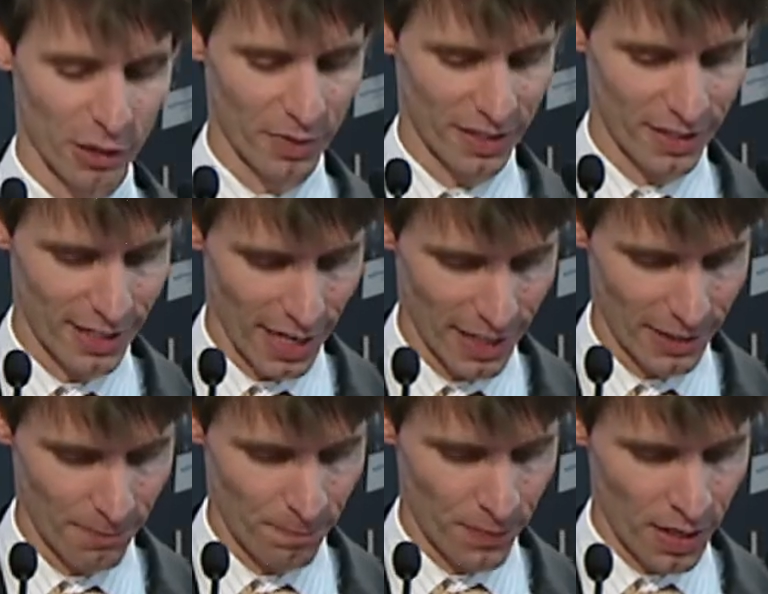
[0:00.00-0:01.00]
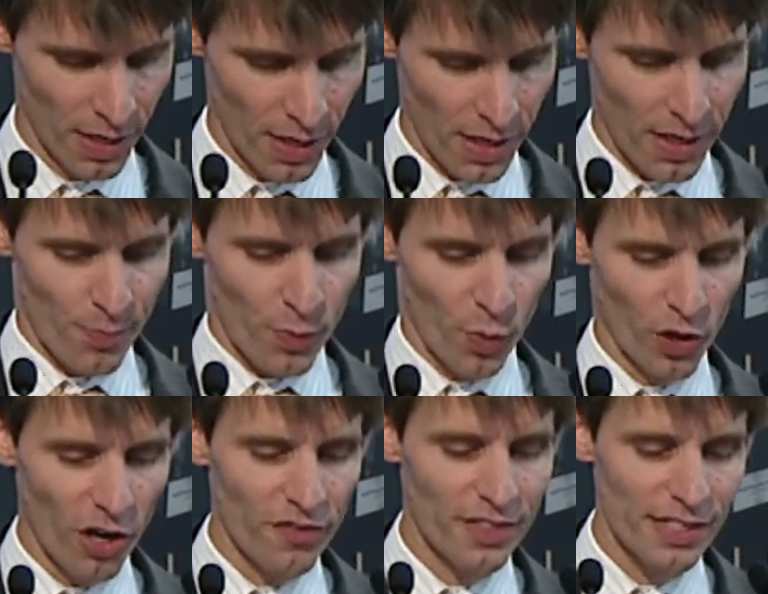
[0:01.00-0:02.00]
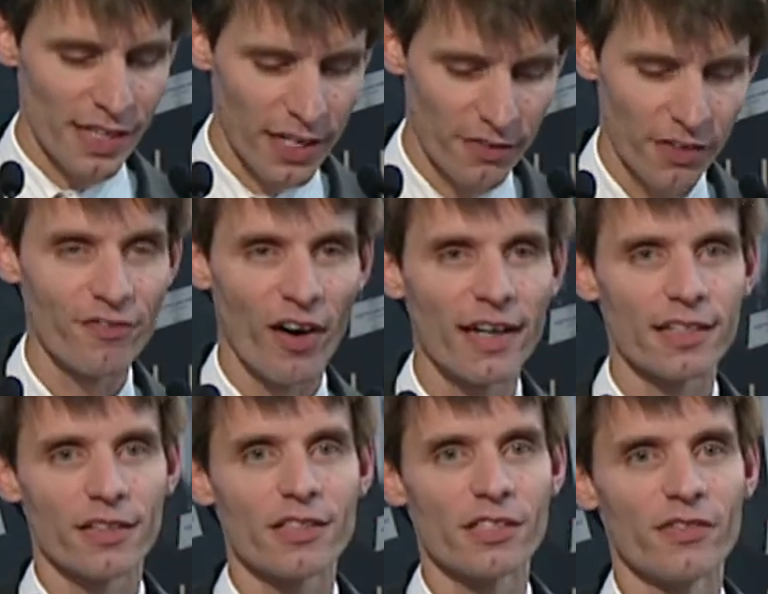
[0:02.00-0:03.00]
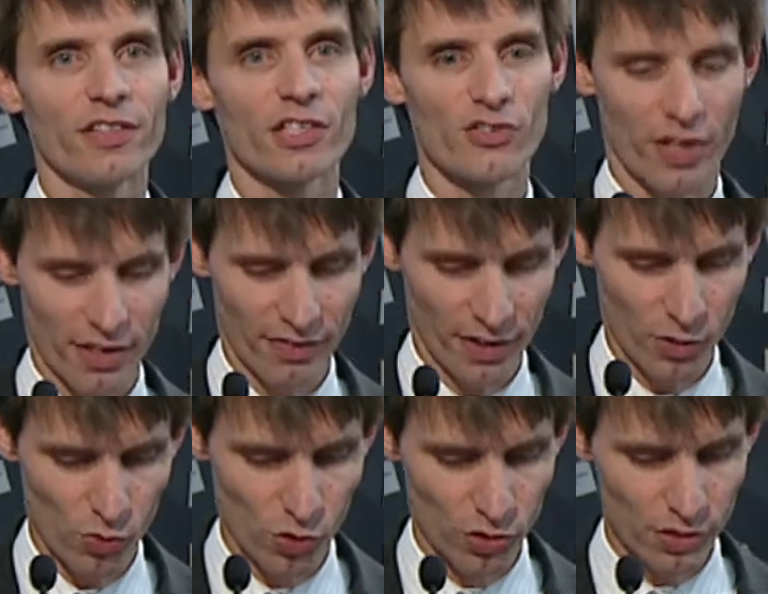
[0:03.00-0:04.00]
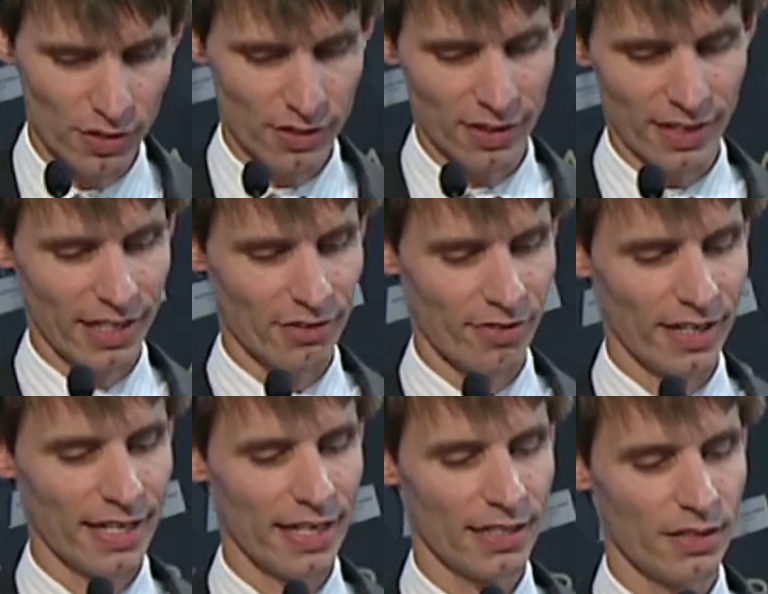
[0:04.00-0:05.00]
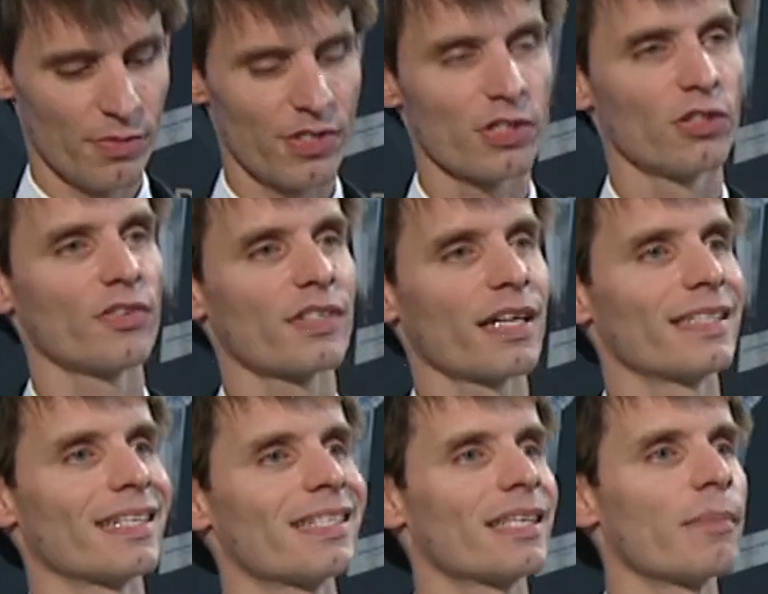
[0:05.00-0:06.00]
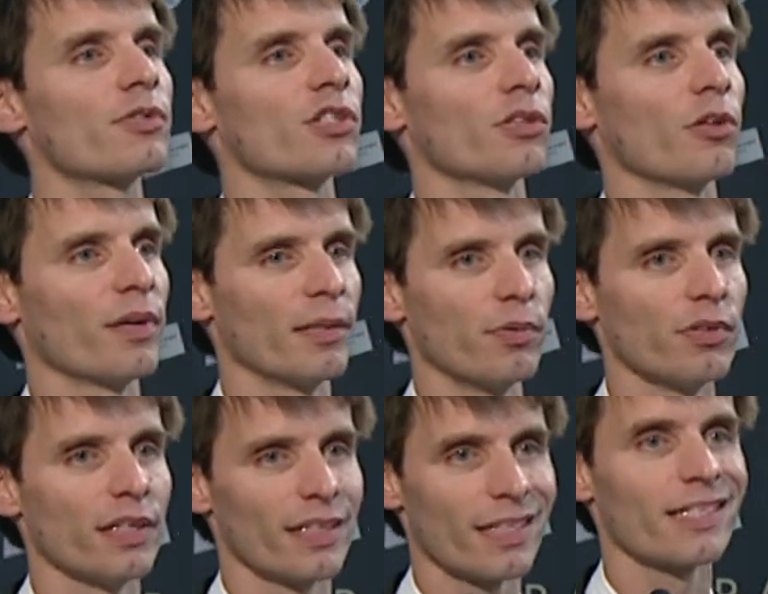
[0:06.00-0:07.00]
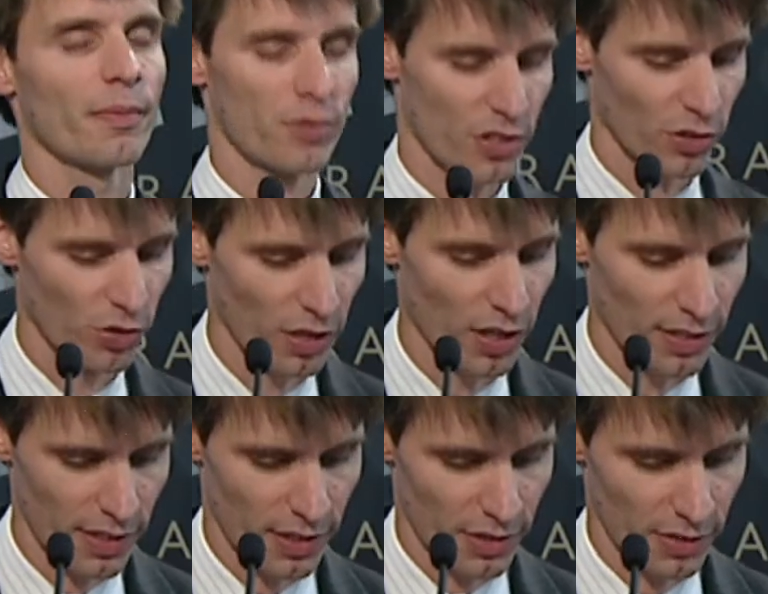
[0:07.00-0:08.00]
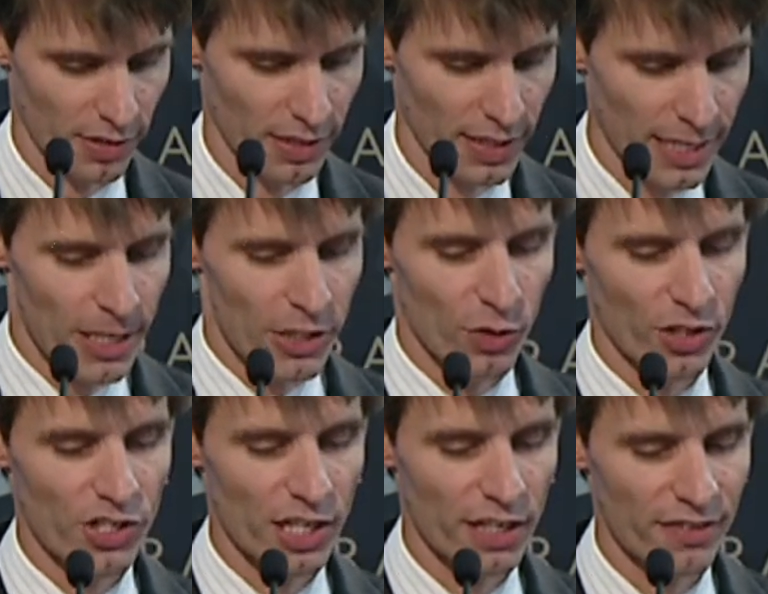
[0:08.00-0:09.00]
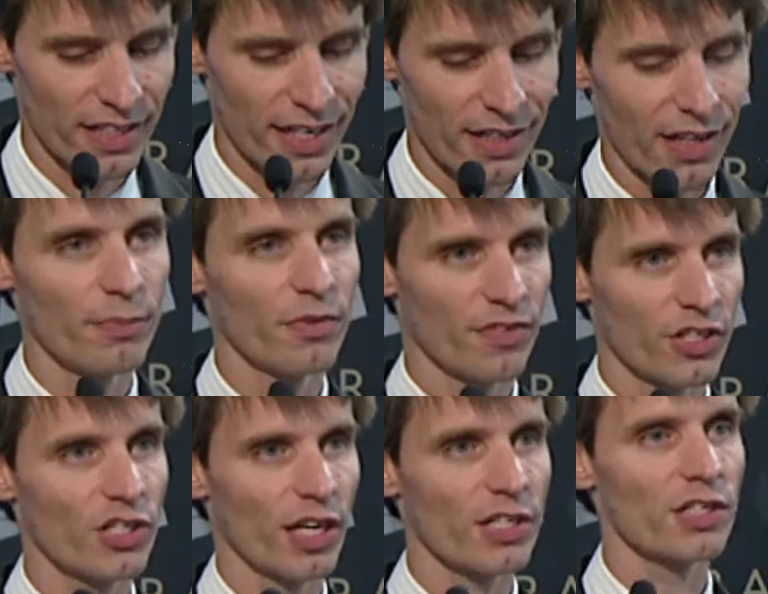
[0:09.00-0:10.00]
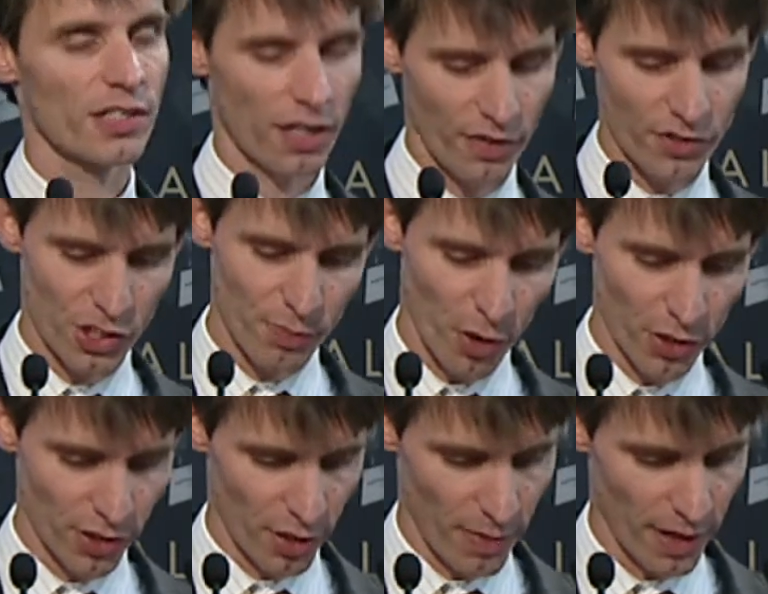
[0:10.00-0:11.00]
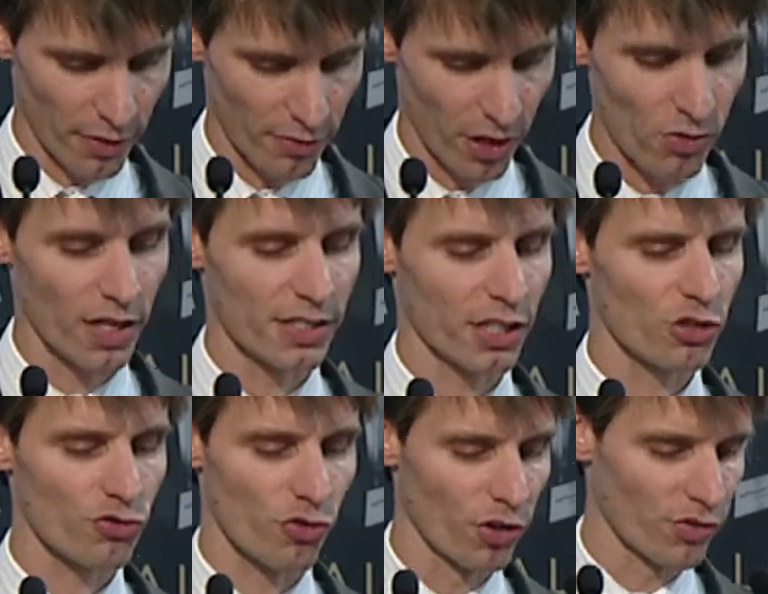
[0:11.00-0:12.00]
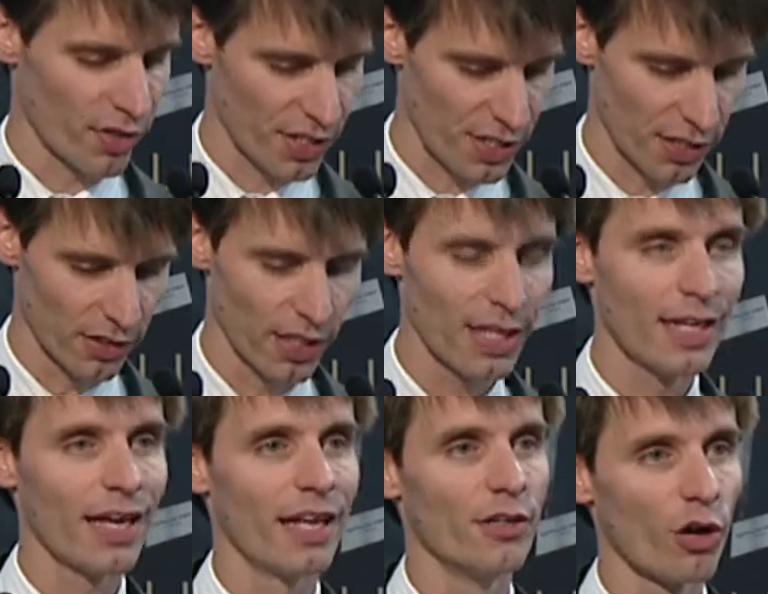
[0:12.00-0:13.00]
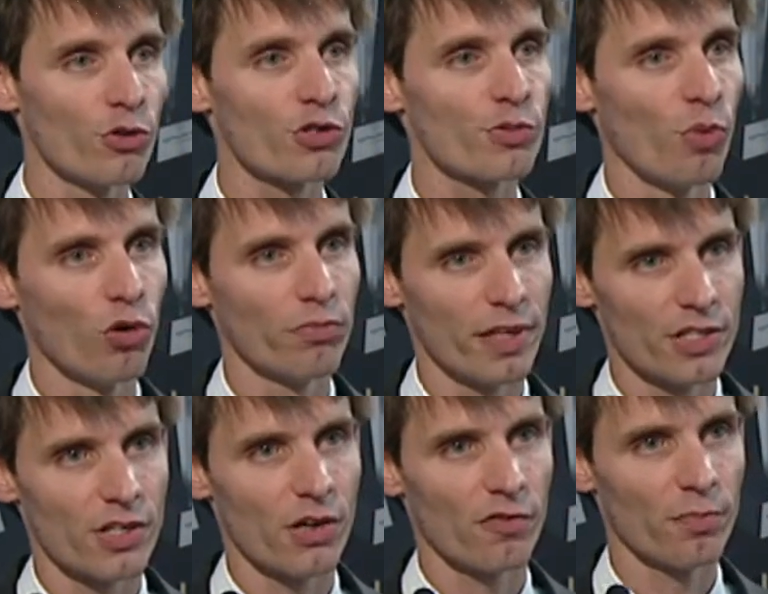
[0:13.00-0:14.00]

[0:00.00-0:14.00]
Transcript: today. We often say of the finalists of the Australian Event Awards that they can regard themselves as exceptional people and exceptional organisations. To achieve the acclaim of the judges that I've just spoken about requires extraordinary skill and no small measure of